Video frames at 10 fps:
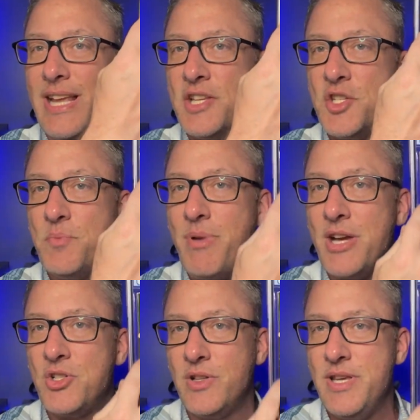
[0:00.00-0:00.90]
and
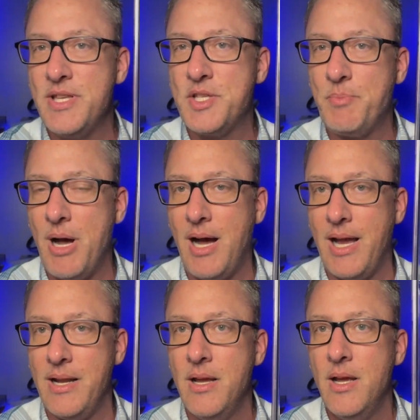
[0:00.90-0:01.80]
especially the spine,